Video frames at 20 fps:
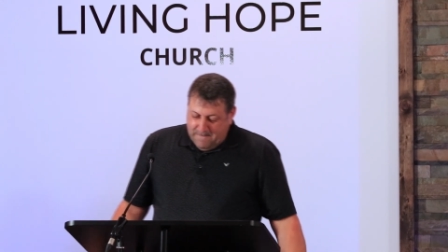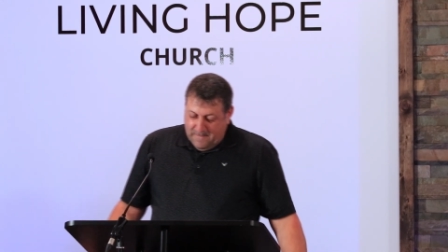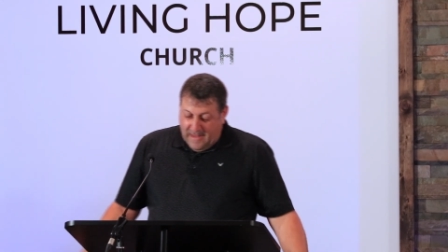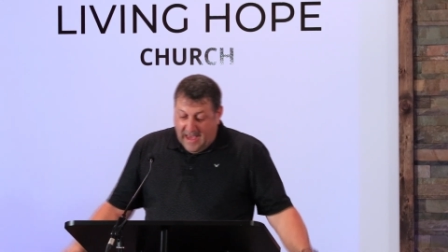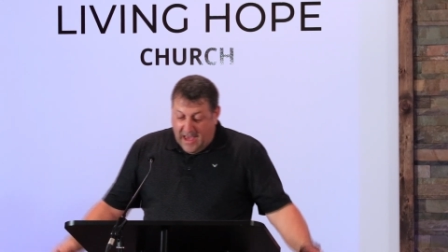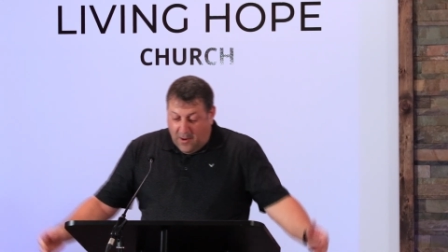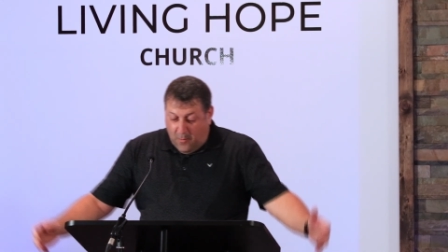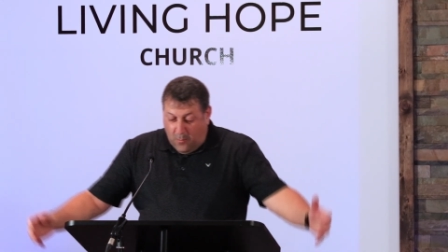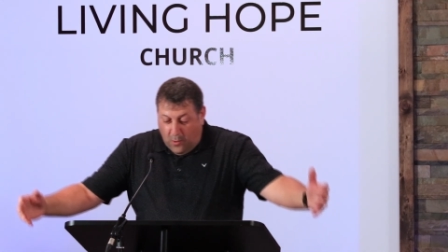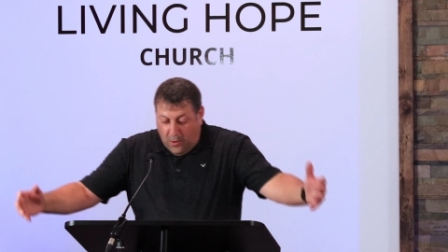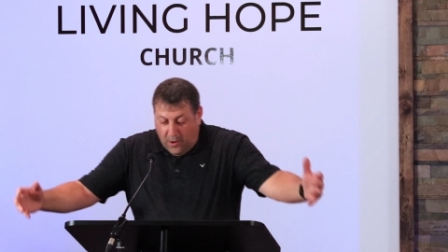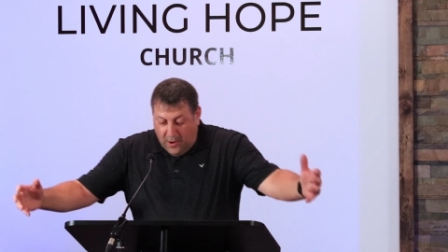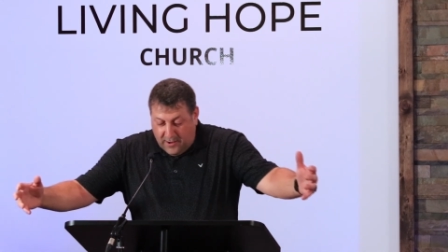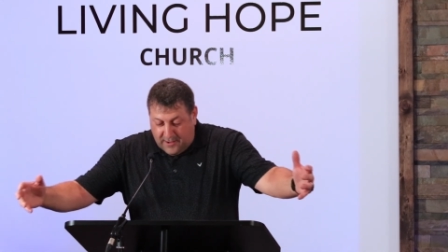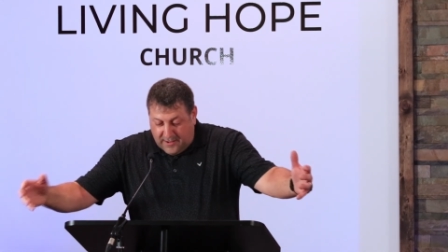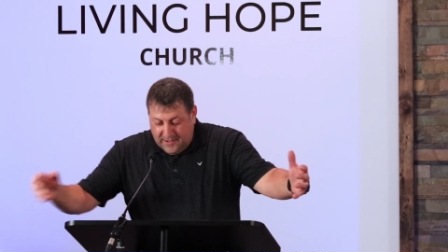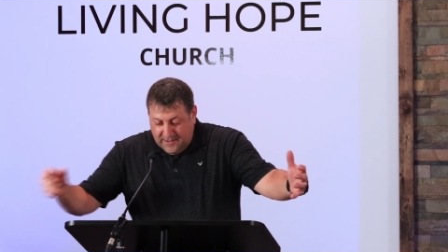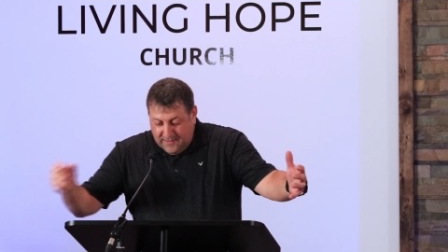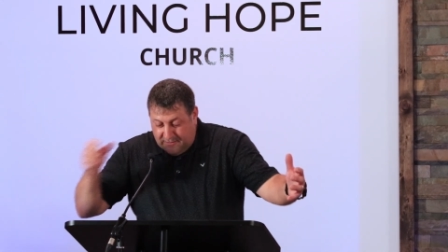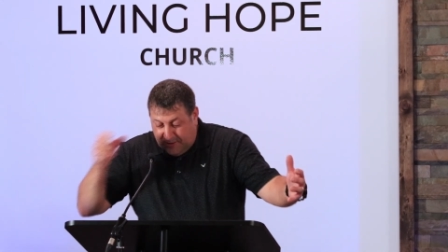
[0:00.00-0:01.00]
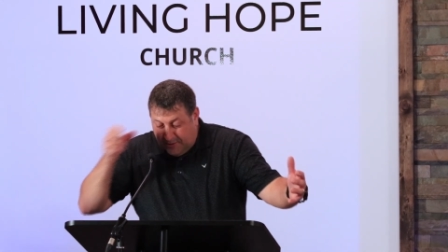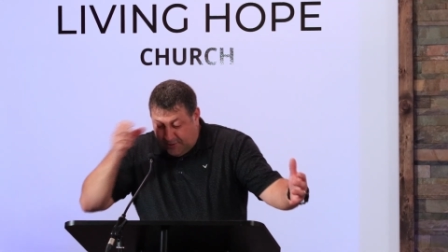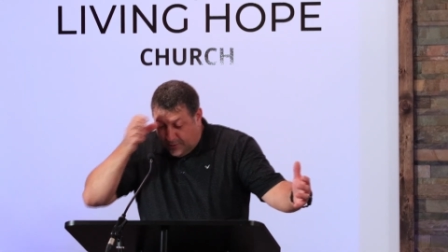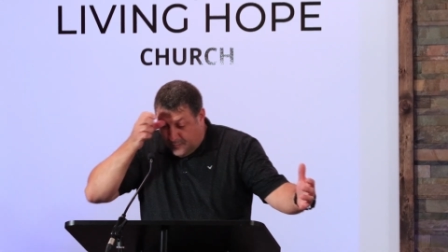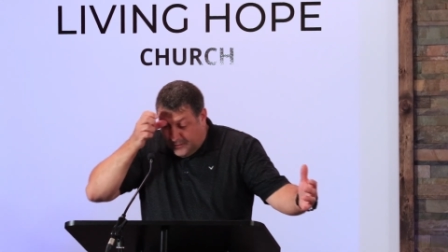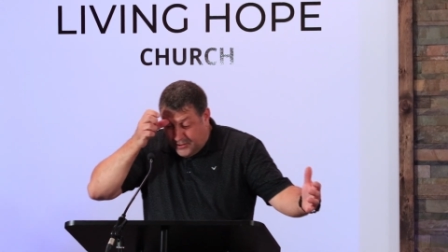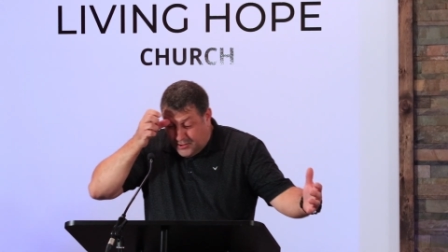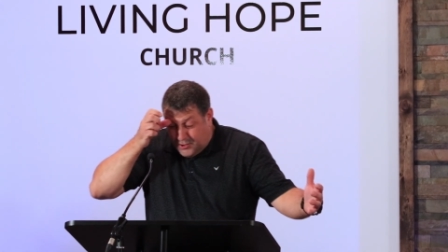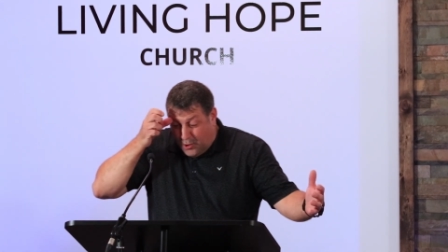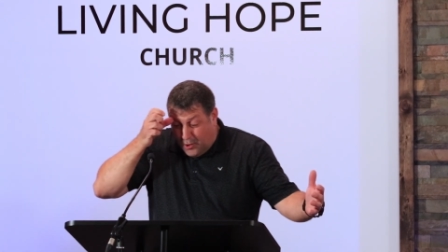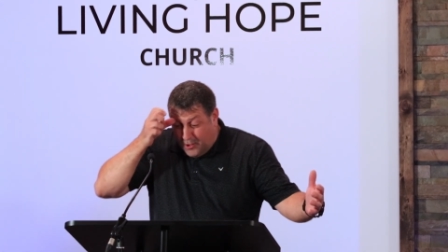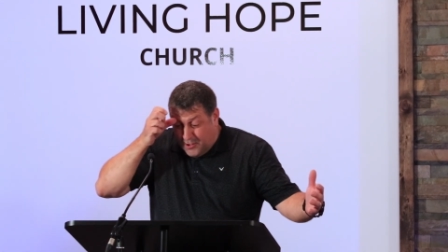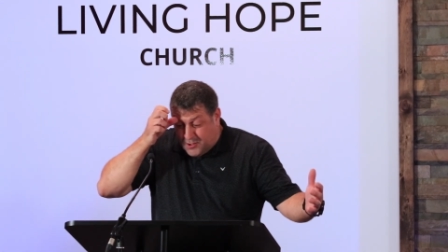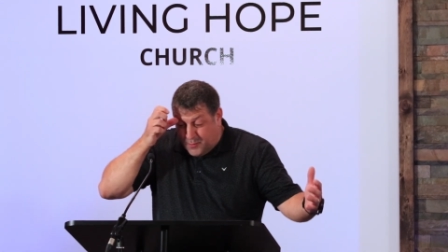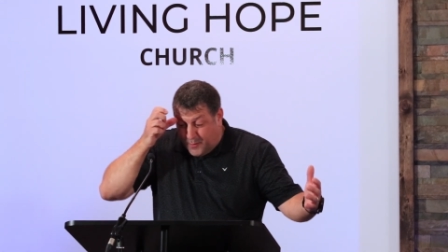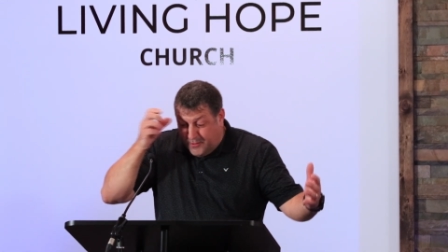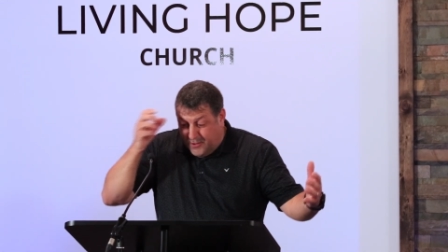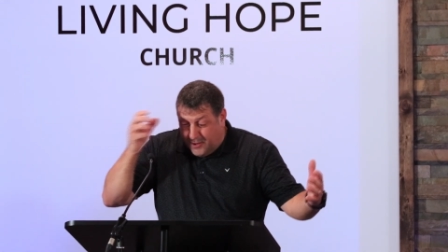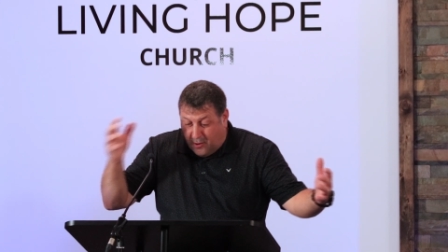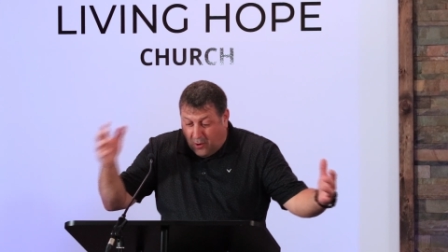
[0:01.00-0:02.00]
At work, did you rejoice
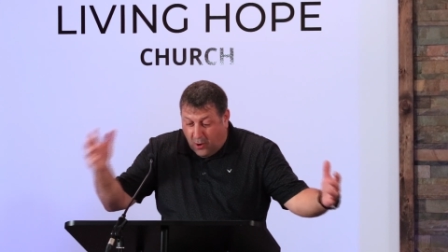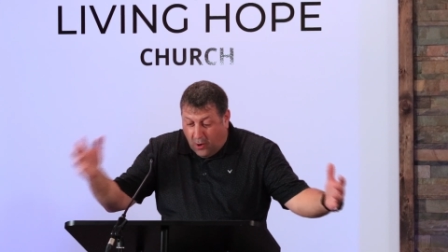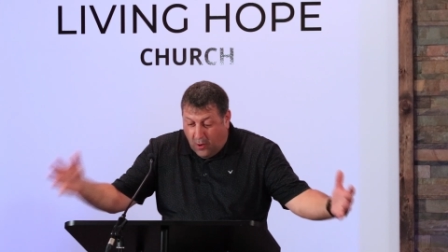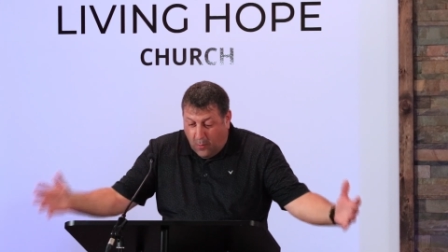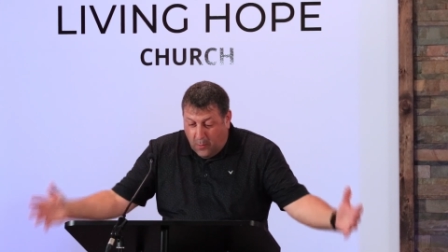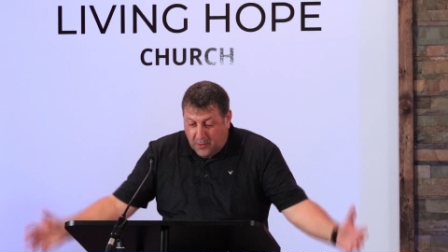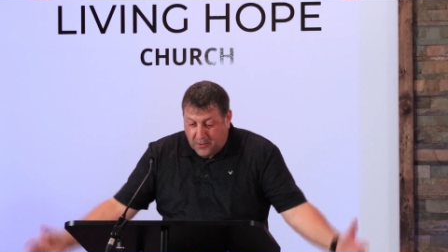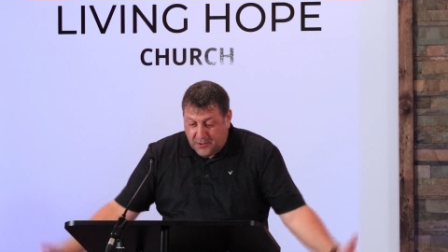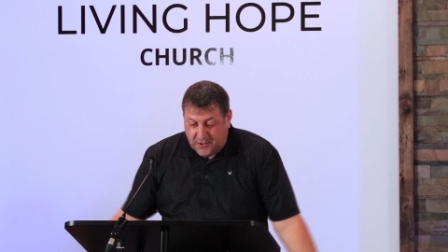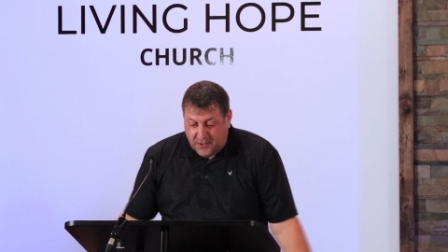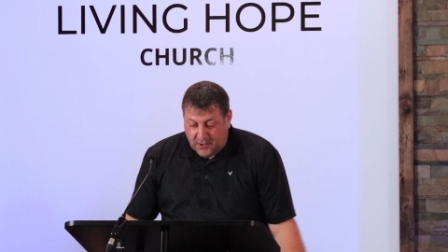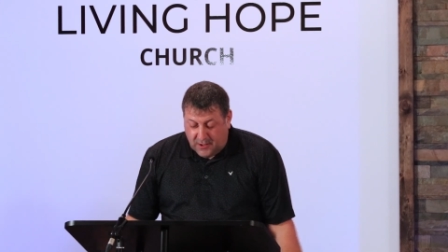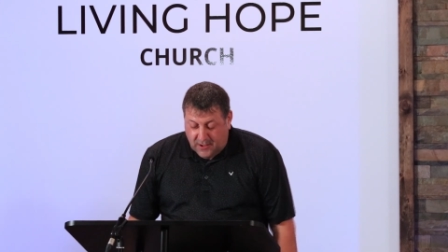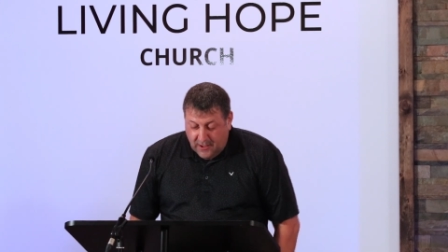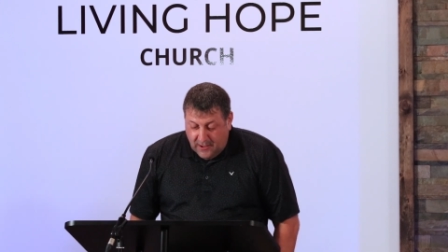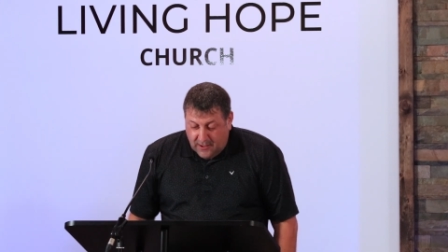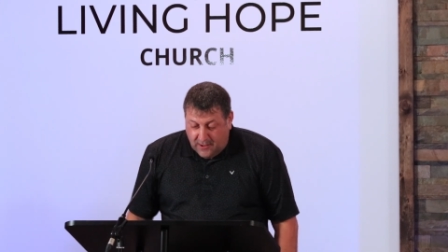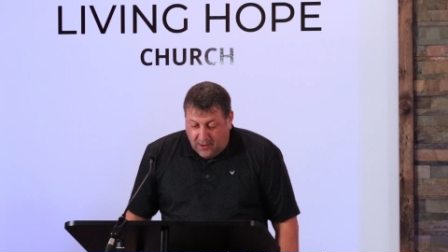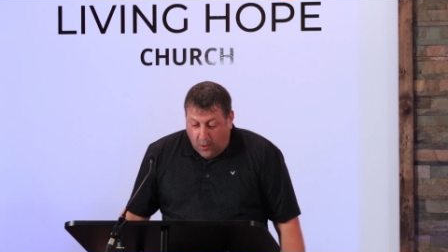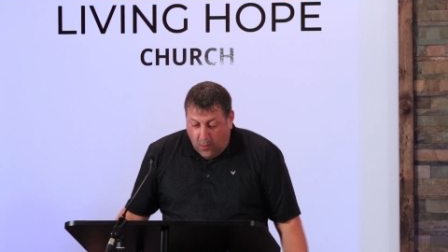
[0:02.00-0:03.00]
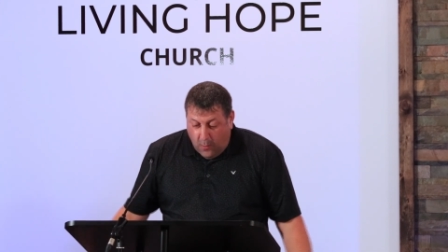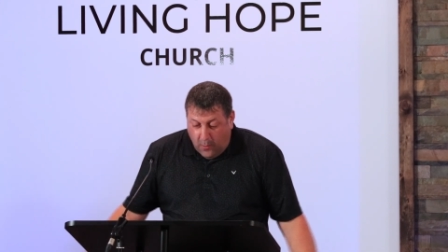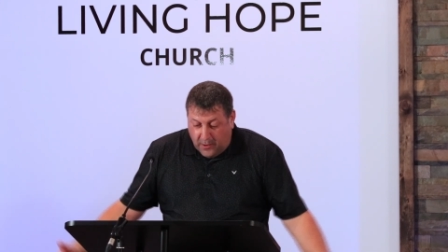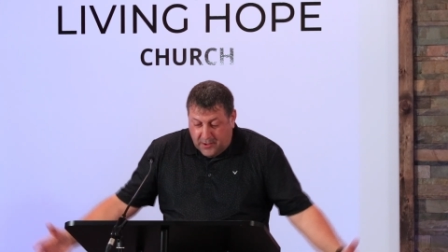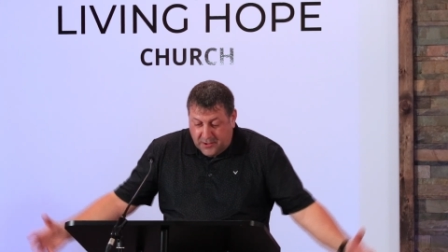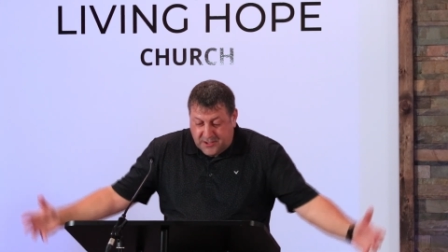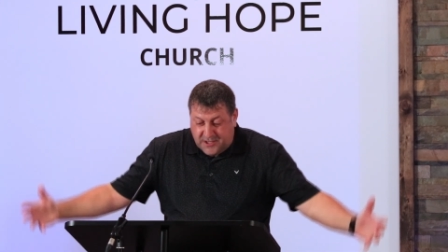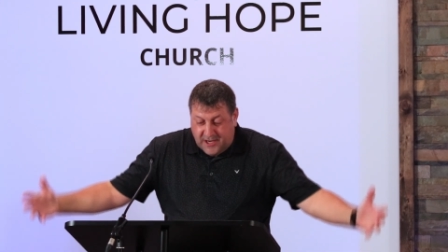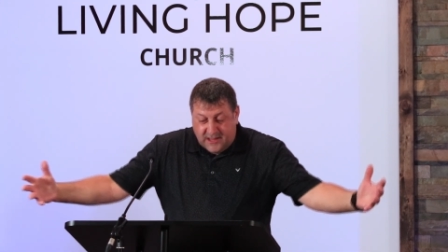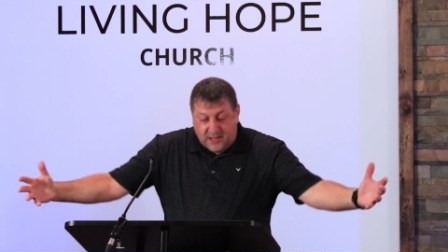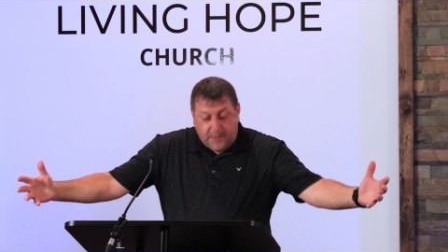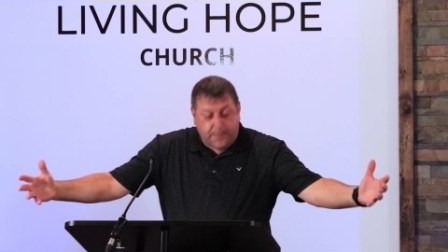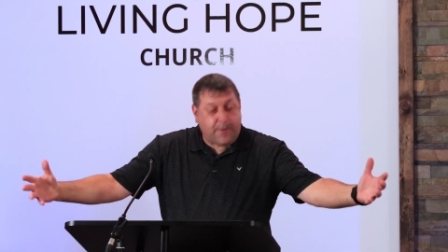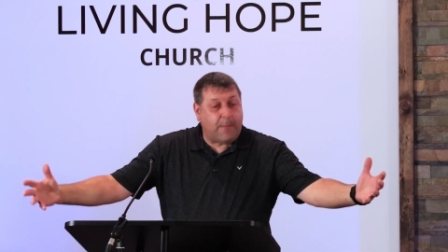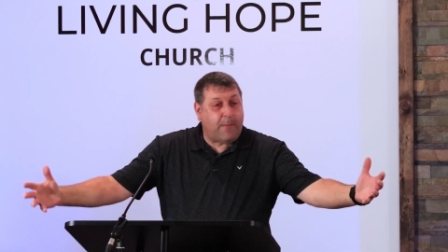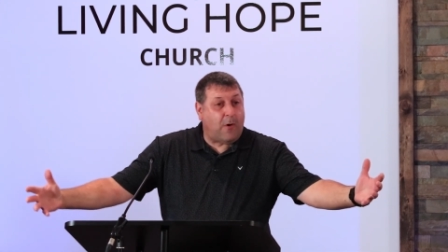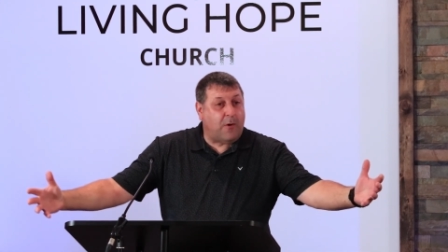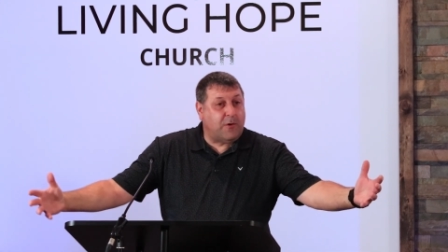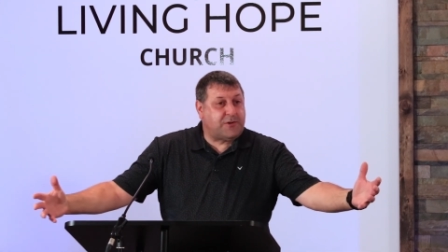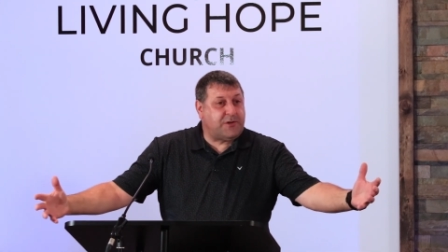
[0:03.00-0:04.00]
when your co-workers got the
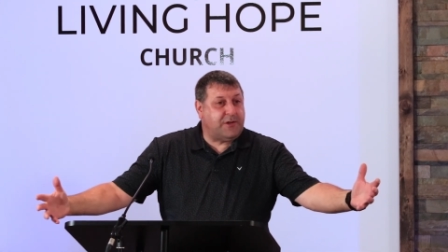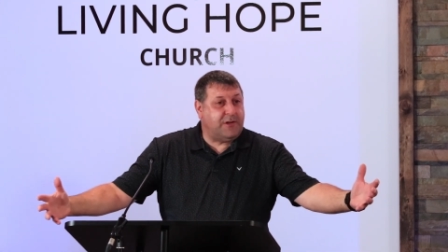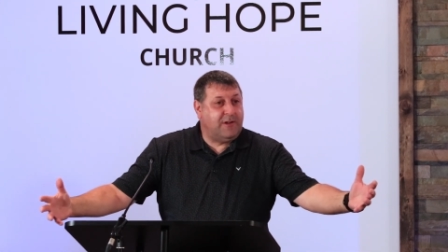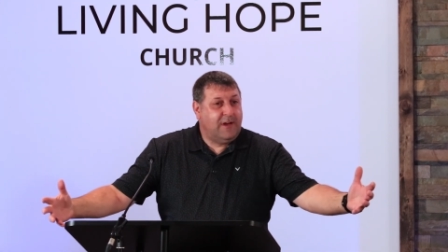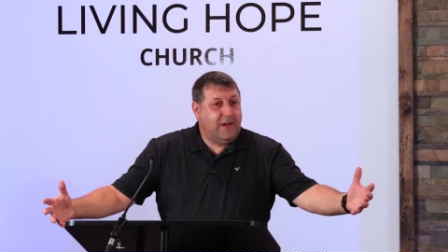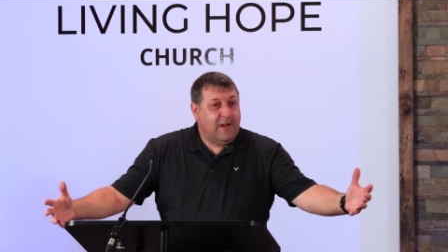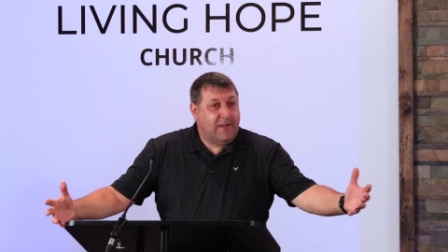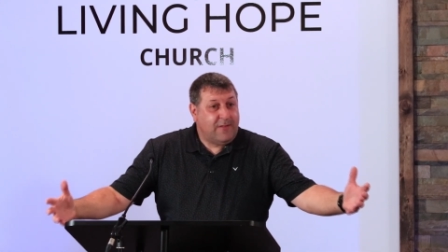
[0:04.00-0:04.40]
promotion